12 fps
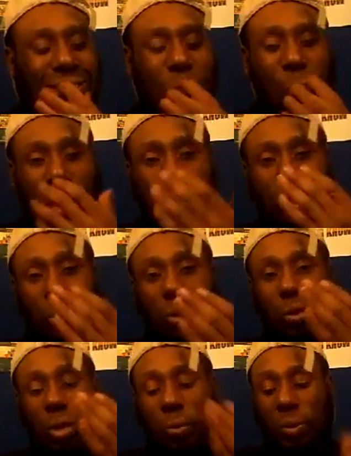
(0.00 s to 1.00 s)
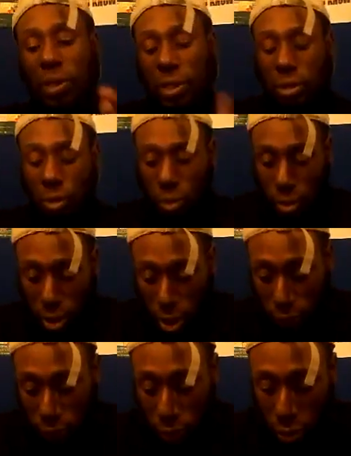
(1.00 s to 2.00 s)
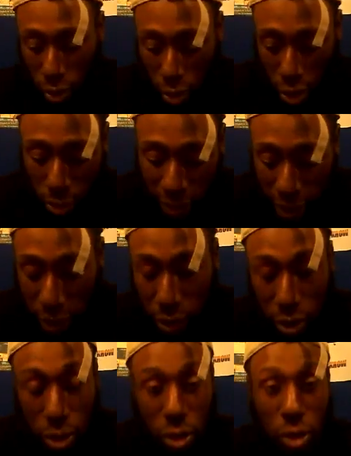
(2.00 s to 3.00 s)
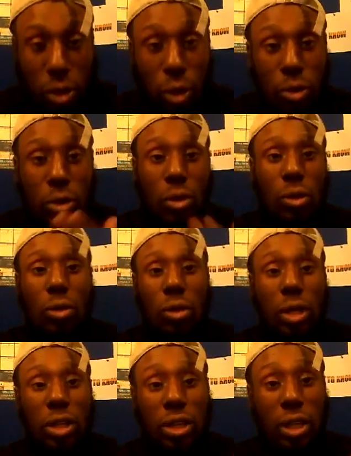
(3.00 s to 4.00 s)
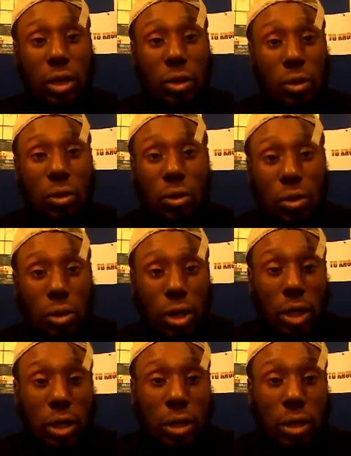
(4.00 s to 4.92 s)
what to do when the police don't give you your car back? You go to court and you get a court order.